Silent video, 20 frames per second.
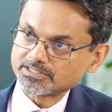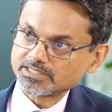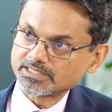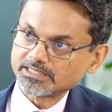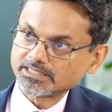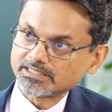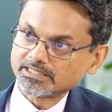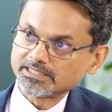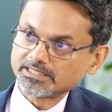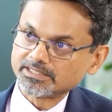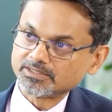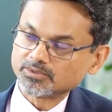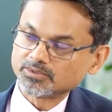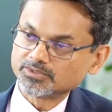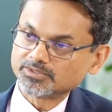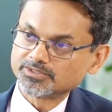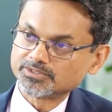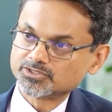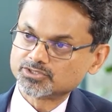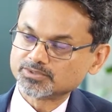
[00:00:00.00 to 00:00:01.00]
in
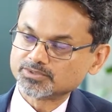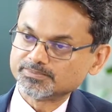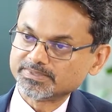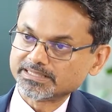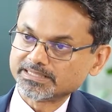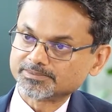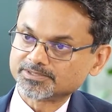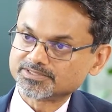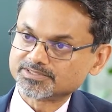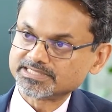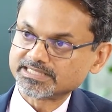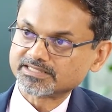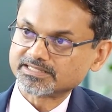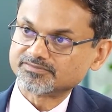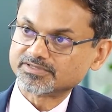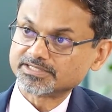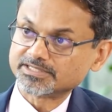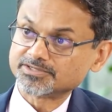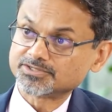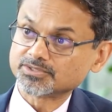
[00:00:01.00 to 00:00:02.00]
order to be able to take
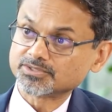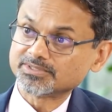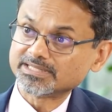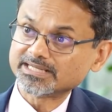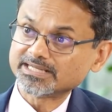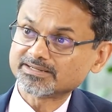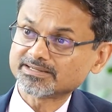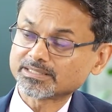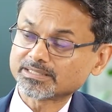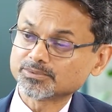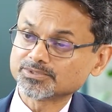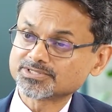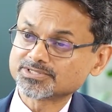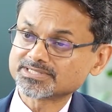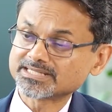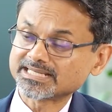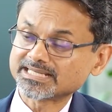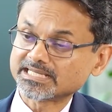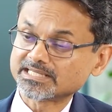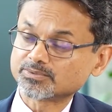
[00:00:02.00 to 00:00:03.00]
advantage. So there, I would
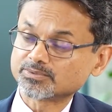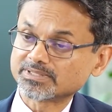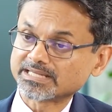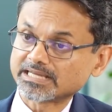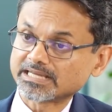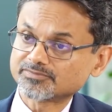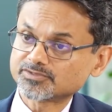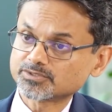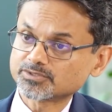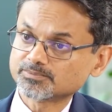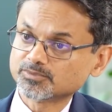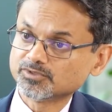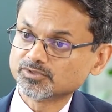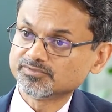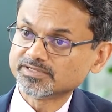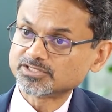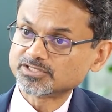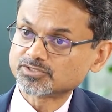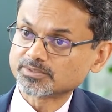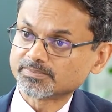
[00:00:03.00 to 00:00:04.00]
say it will have to
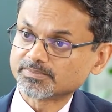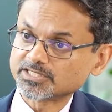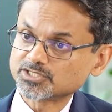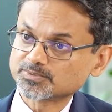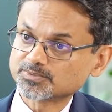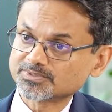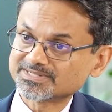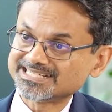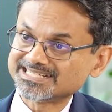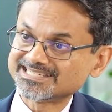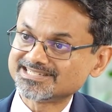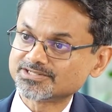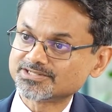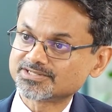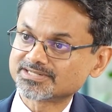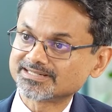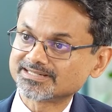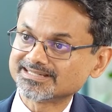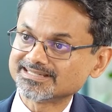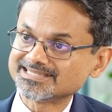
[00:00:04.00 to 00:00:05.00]
move into much more
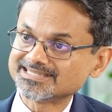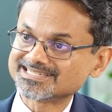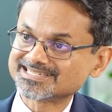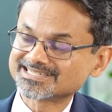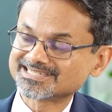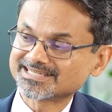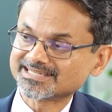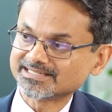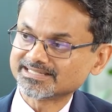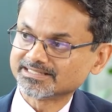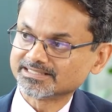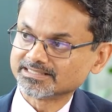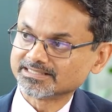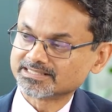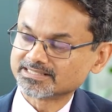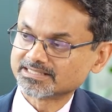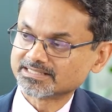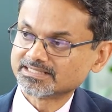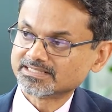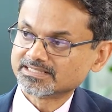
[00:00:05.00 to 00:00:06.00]
digitally
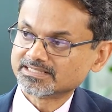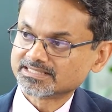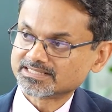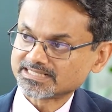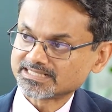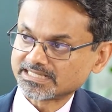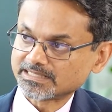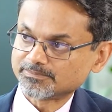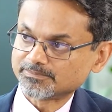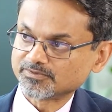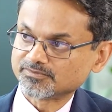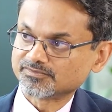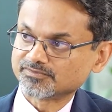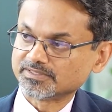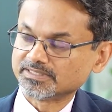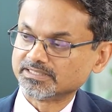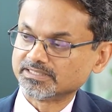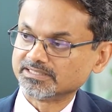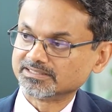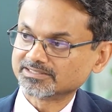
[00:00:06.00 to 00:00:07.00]
skilled type of
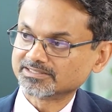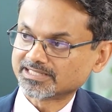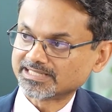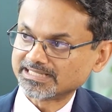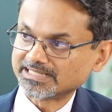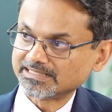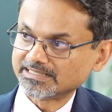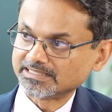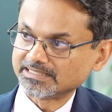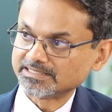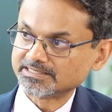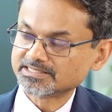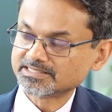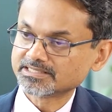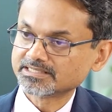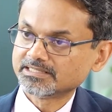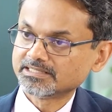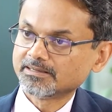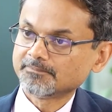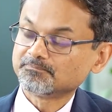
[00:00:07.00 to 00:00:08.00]
Thailand,
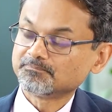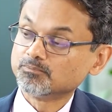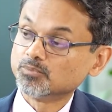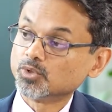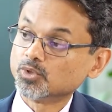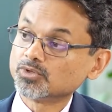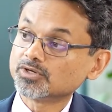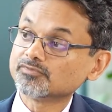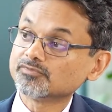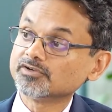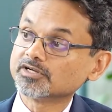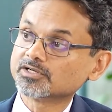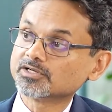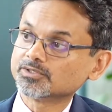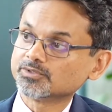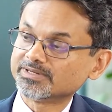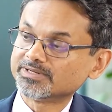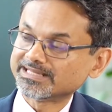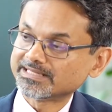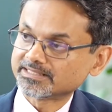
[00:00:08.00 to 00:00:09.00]
more of a
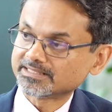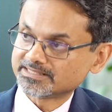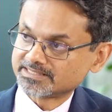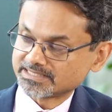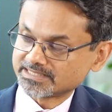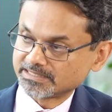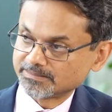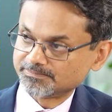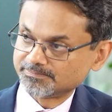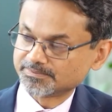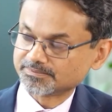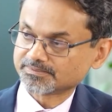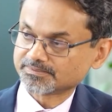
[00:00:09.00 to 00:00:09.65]
Korea type